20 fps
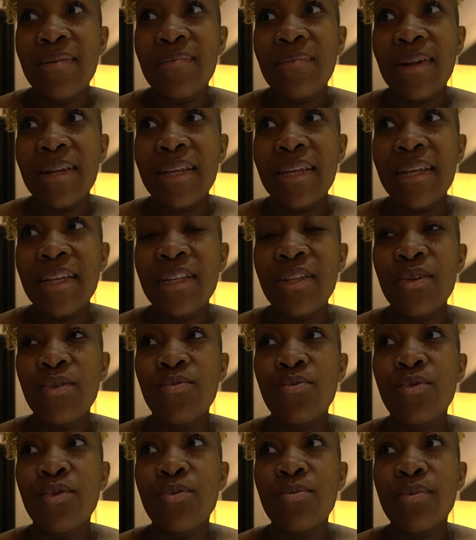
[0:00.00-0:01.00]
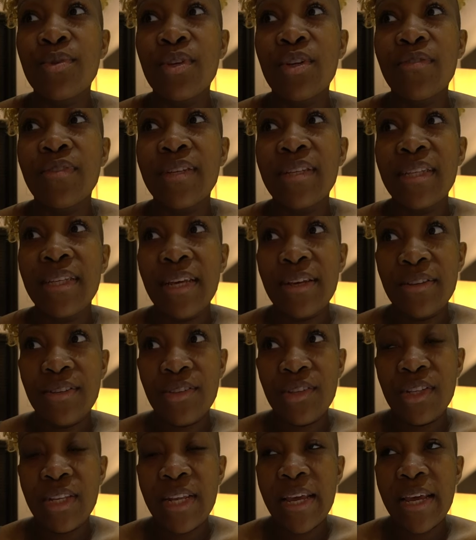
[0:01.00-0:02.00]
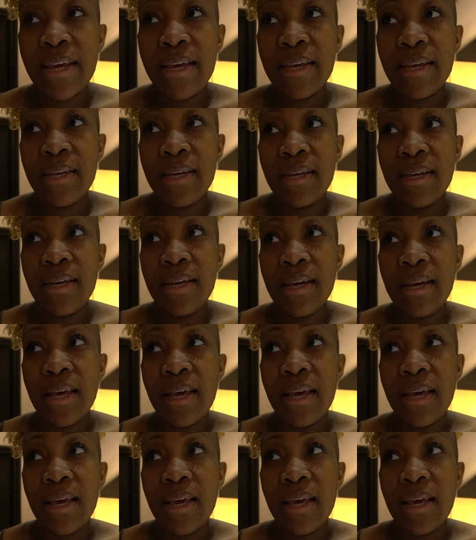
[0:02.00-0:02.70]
But I did do room service yesterday,